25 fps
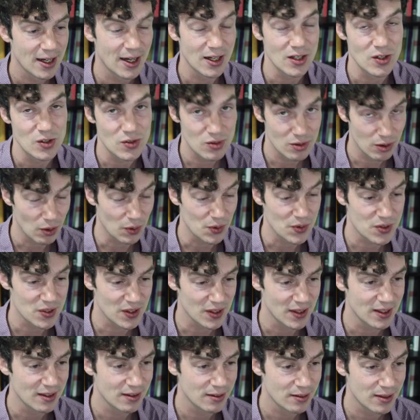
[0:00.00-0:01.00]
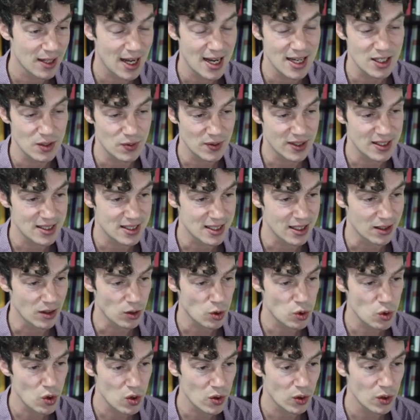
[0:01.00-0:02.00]
you should also, as we can see in the
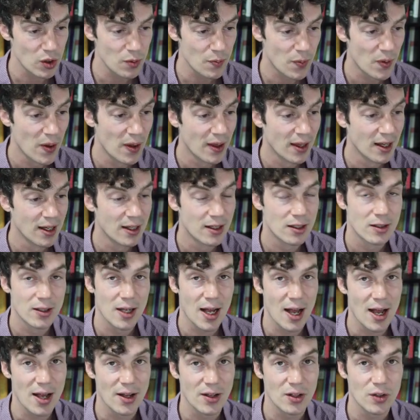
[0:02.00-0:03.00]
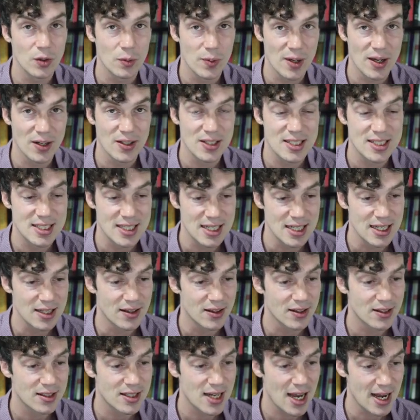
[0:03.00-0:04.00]
draw loop, you'll be able to see the
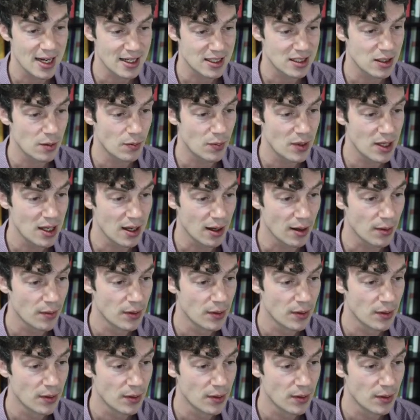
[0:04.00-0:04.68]
text appear.